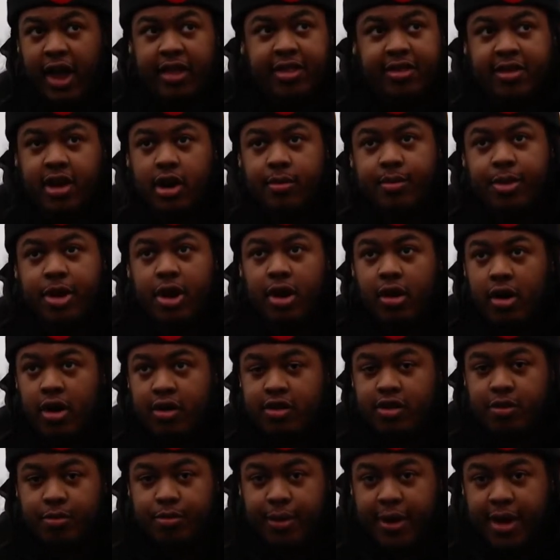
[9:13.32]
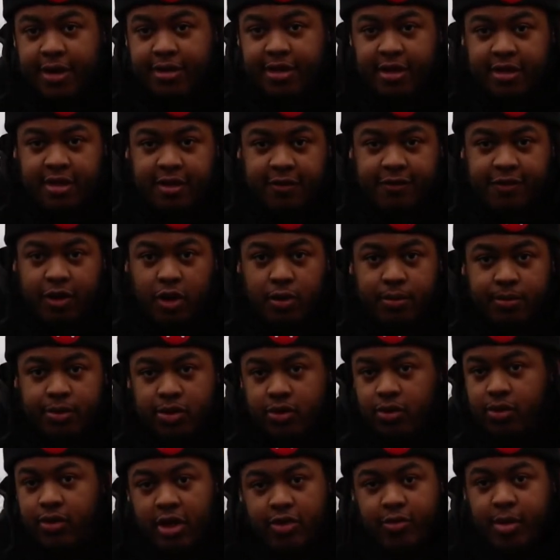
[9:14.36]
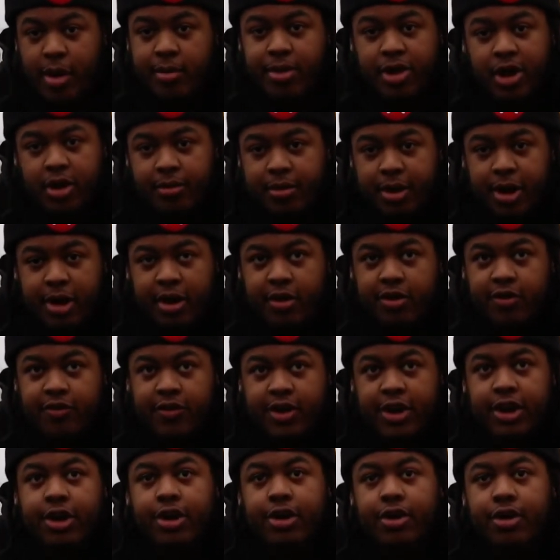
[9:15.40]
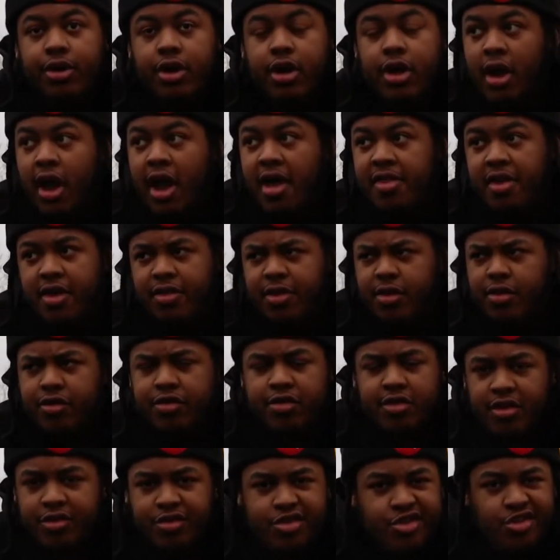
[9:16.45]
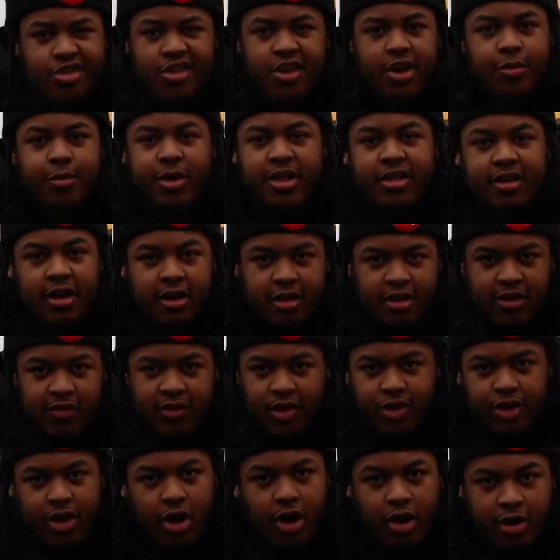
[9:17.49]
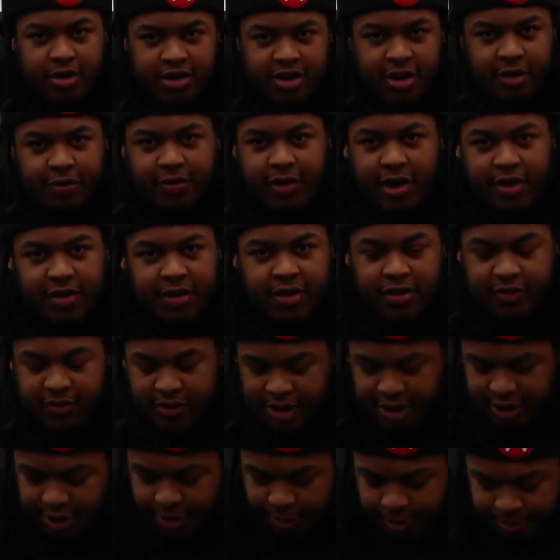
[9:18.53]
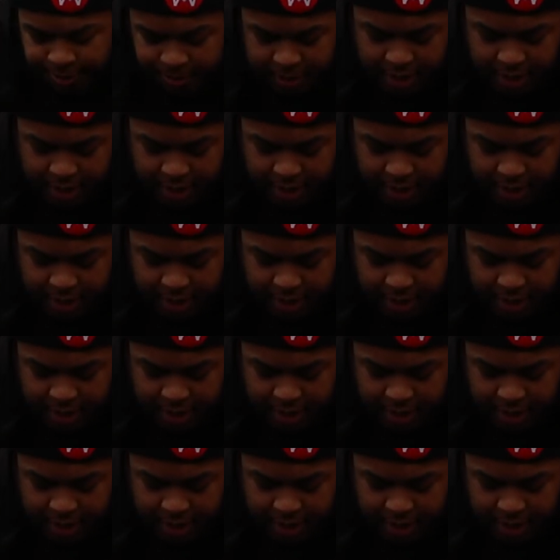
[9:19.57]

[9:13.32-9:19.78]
that's going to be an awesome process to film too. That's probably going to be another video, and then there's just going to be tons of other car stuff on this video.